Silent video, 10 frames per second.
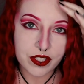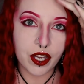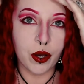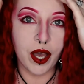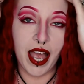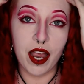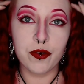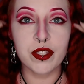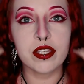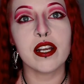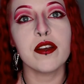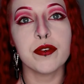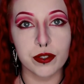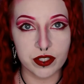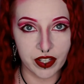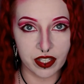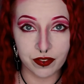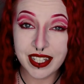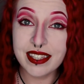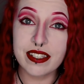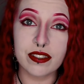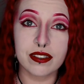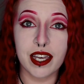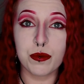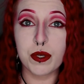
So everything that I've used, if I can find the links online,